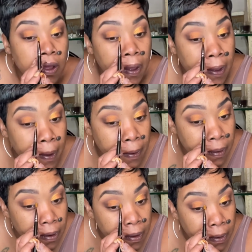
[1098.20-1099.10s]
and
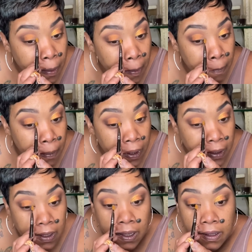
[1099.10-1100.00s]
apply
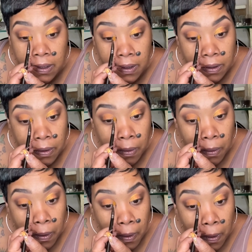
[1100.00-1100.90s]
that in the inner
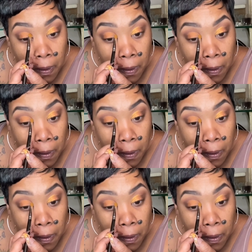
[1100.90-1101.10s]
corner.